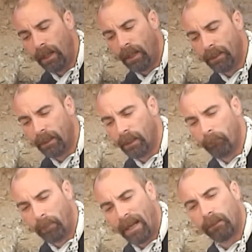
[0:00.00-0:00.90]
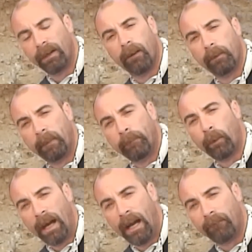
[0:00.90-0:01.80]
and background that
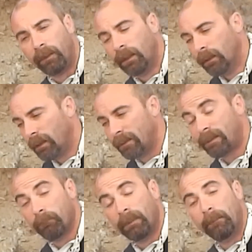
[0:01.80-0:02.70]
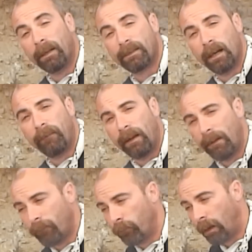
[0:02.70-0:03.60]
people have. Like I said, myself, I
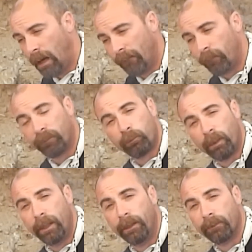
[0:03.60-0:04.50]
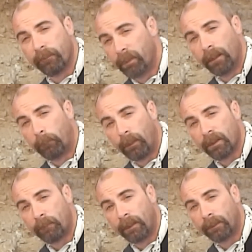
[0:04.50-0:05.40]
have over 20 years of being a
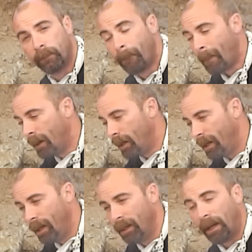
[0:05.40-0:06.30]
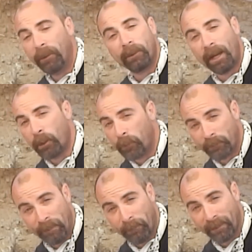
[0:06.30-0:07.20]
prospector, and I know
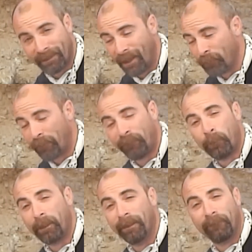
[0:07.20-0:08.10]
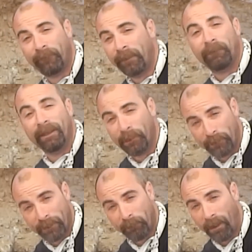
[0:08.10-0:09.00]
there's people that's got over 40 and 50
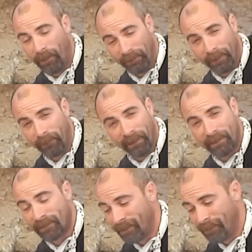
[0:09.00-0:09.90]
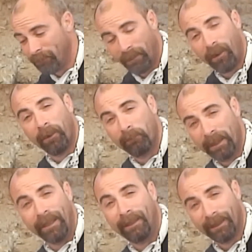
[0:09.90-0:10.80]
years on there that's on
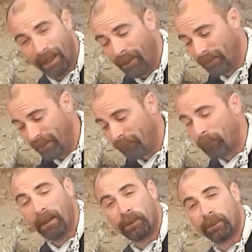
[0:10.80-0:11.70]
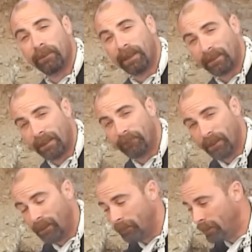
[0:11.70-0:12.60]
me, on information that they've
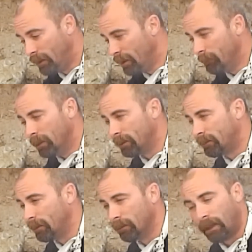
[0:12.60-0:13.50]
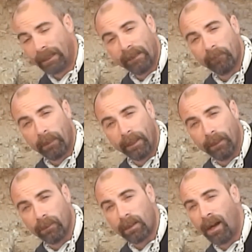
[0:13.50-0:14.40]
done. But like everybody
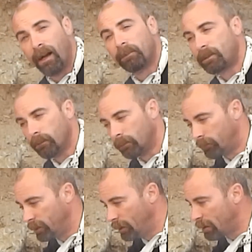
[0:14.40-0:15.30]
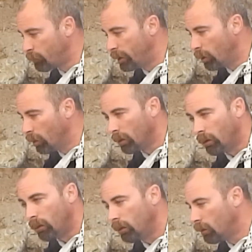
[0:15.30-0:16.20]
else, I'm still learning as we go
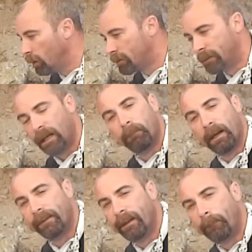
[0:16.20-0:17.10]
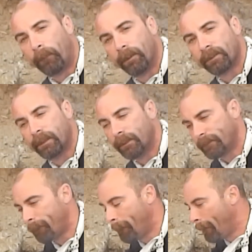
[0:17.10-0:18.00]
along. It's a day-by-day
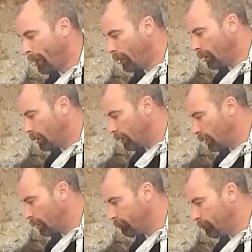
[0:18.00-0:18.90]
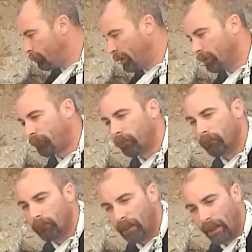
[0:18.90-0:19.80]
process. Being
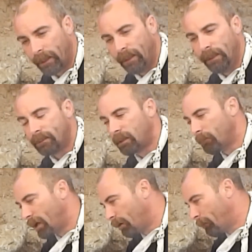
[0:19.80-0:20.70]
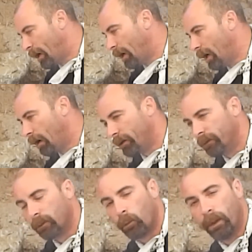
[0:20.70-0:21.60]
from back east, coming out
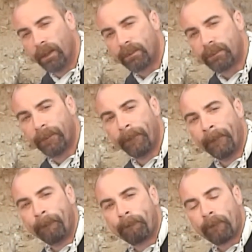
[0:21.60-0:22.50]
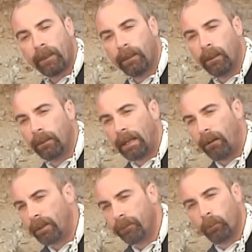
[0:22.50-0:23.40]
here at the west,
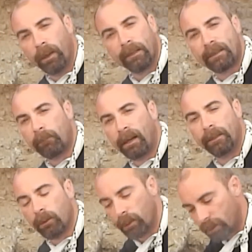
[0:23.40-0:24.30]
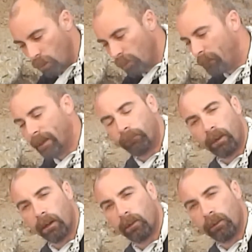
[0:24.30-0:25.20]
out here in the west, everybody's always go to
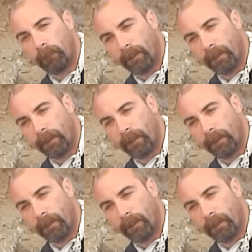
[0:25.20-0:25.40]
bedrock.